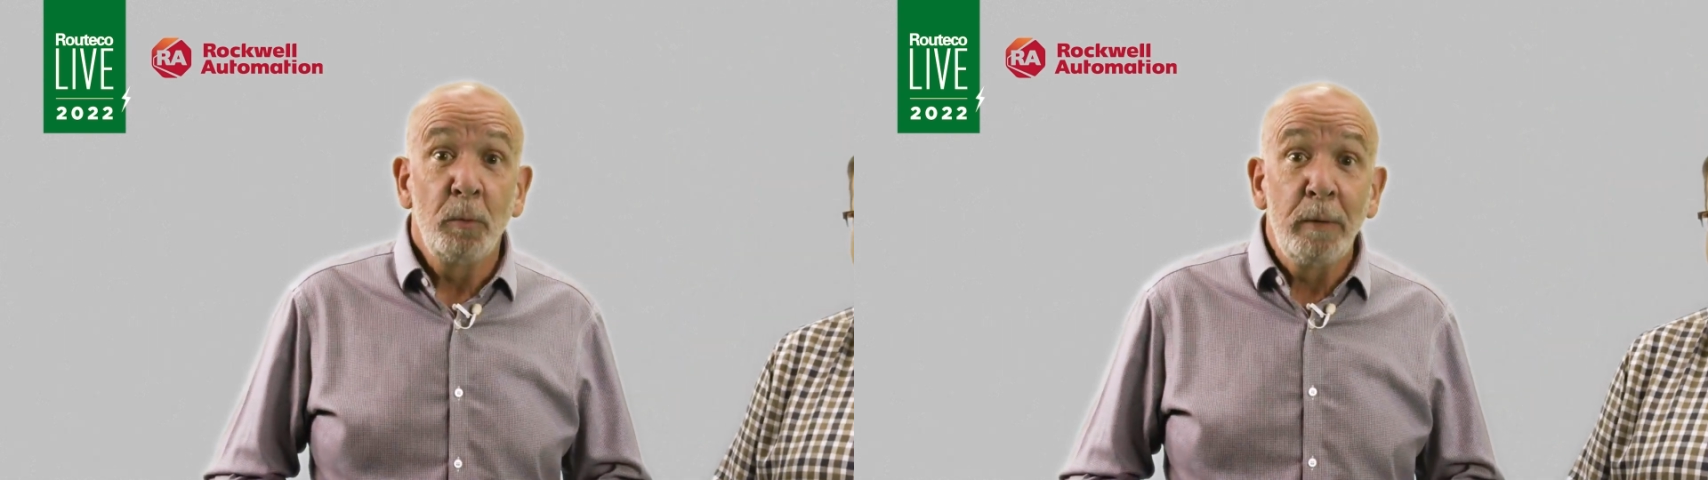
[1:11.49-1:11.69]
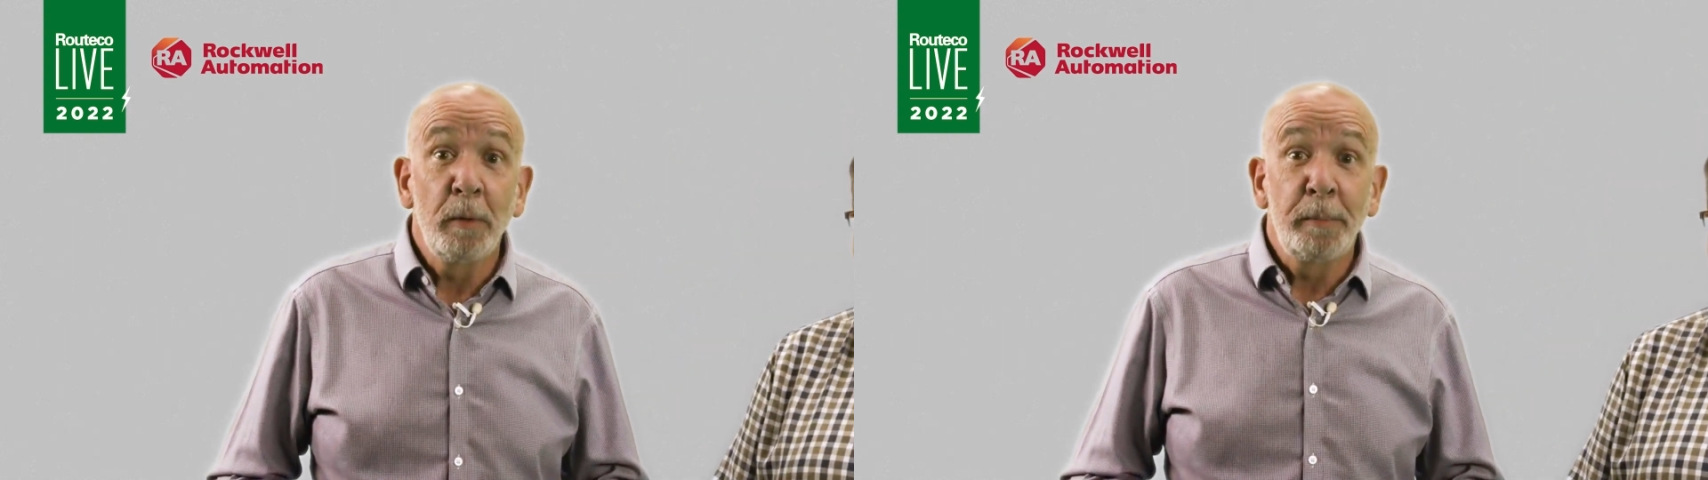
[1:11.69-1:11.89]

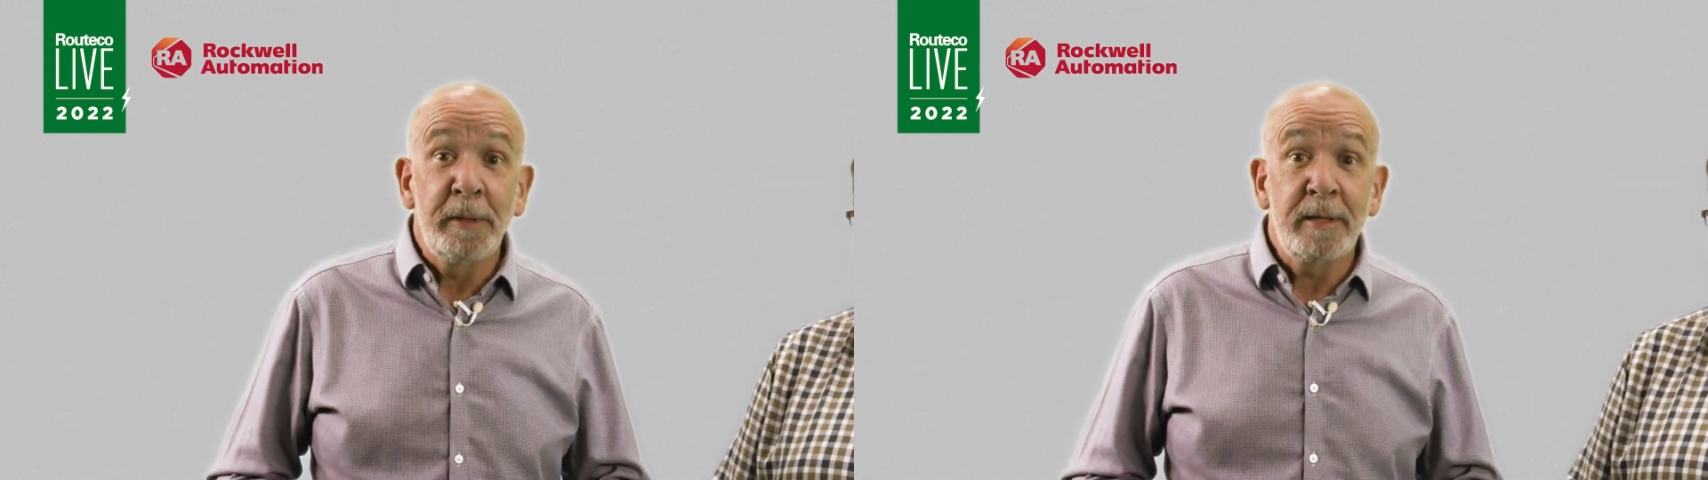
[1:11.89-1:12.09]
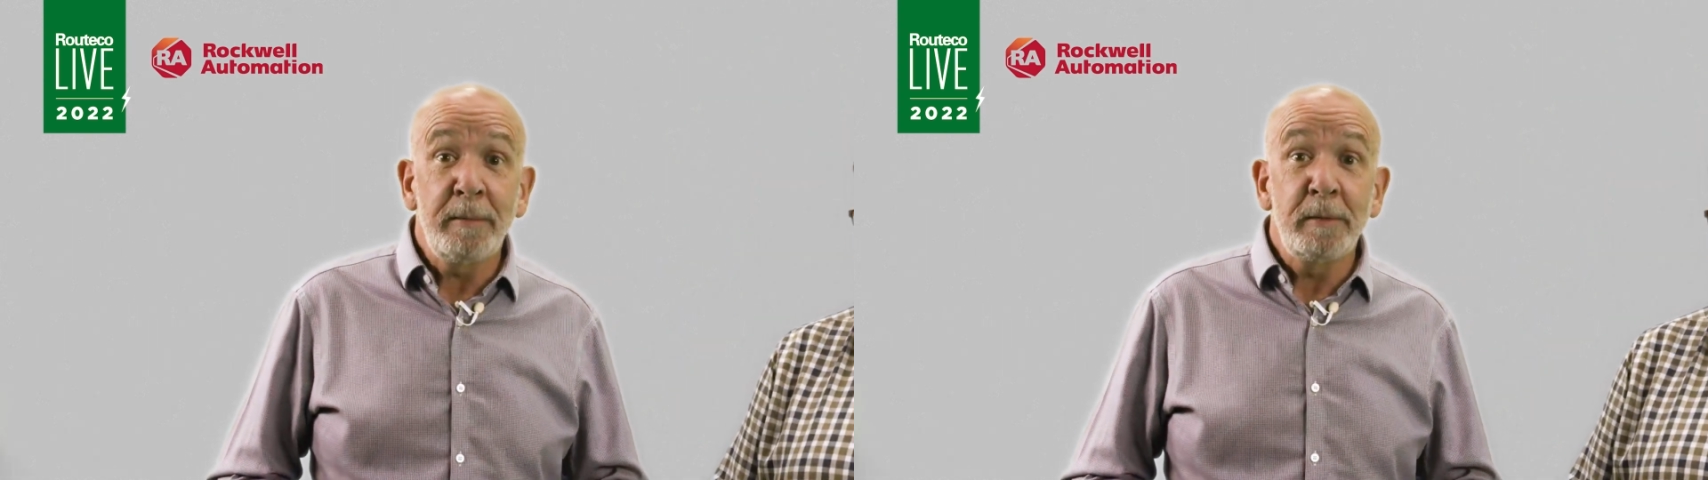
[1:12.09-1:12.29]
we will
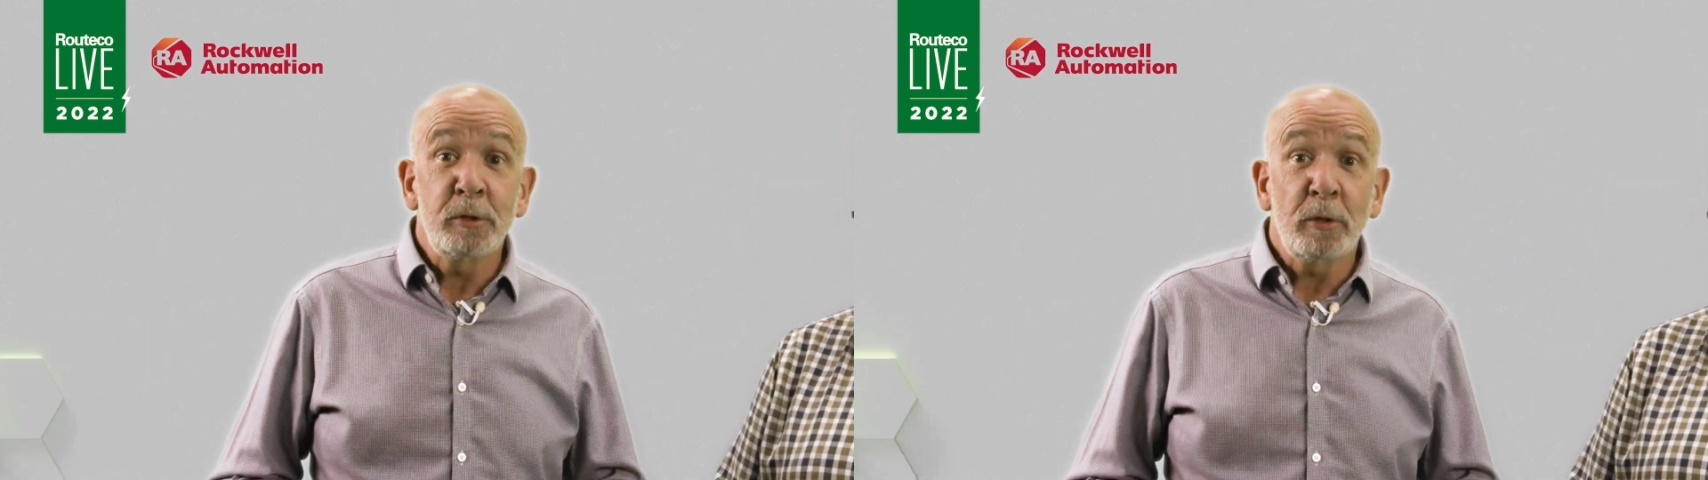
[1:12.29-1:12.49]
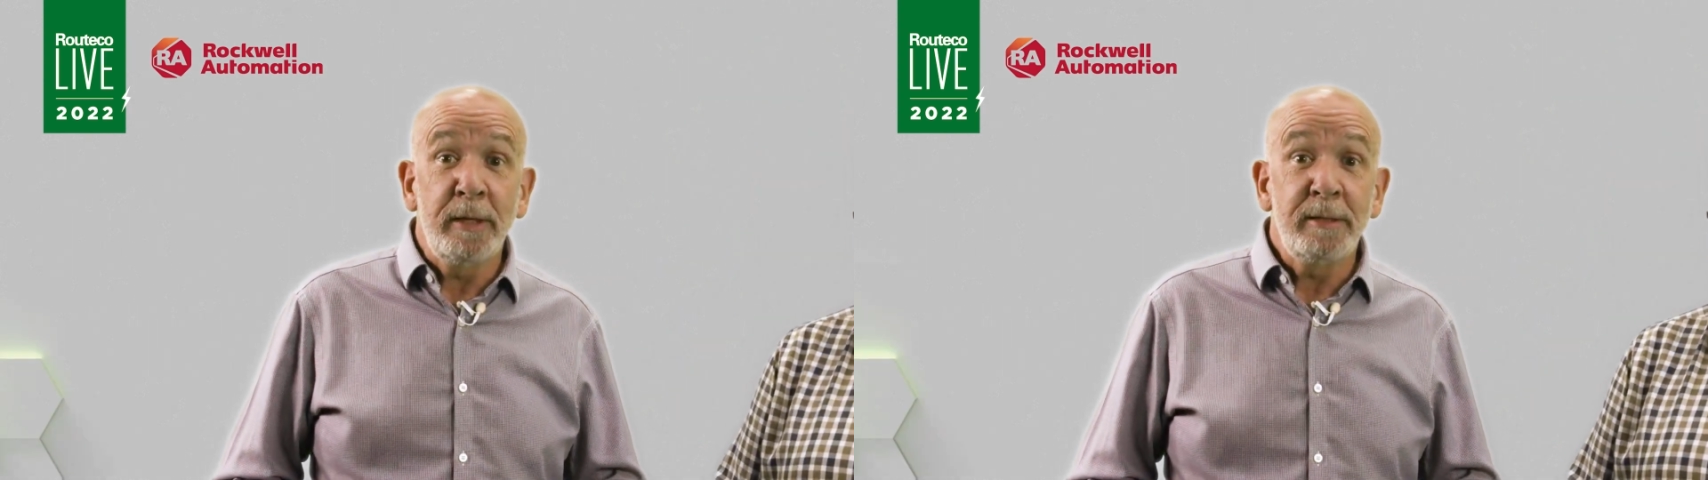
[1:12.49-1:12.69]
be
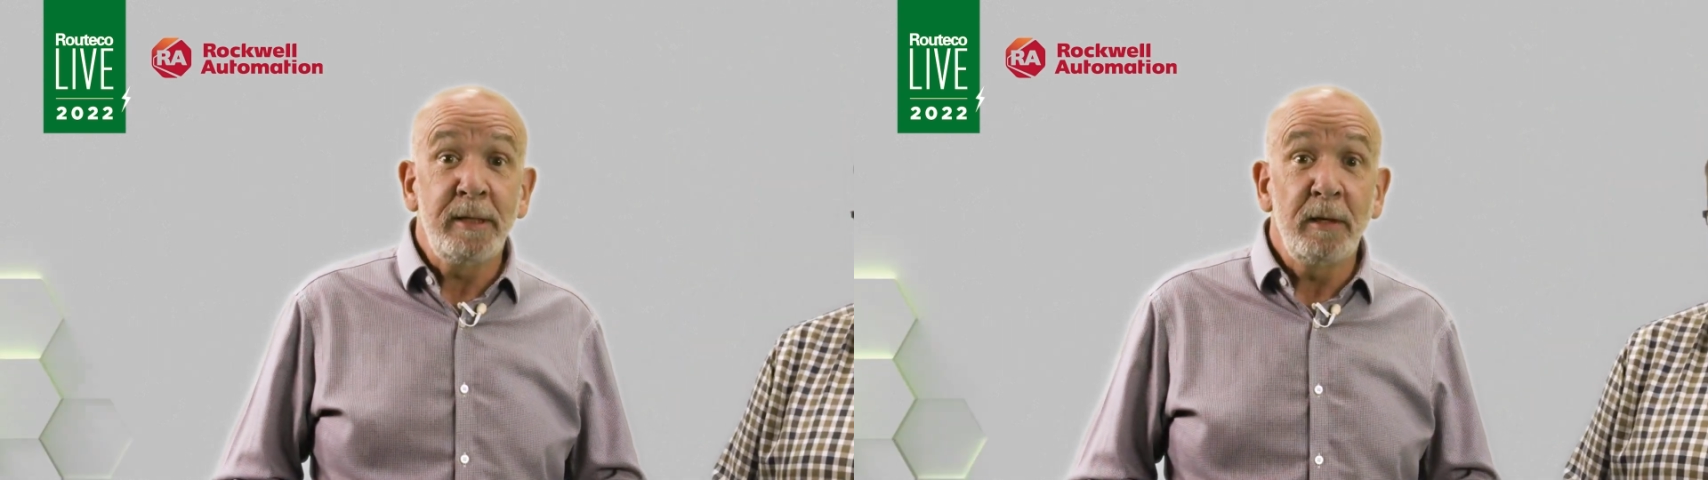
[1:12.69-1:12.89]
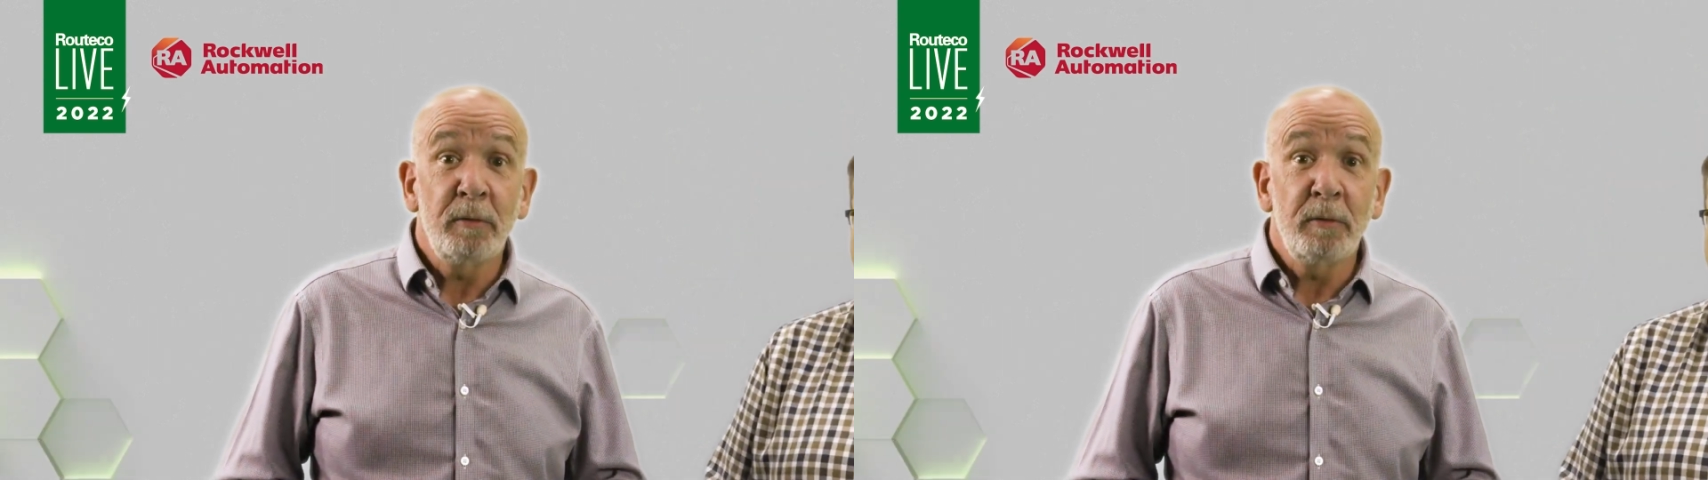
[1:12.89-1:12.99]
demonstrating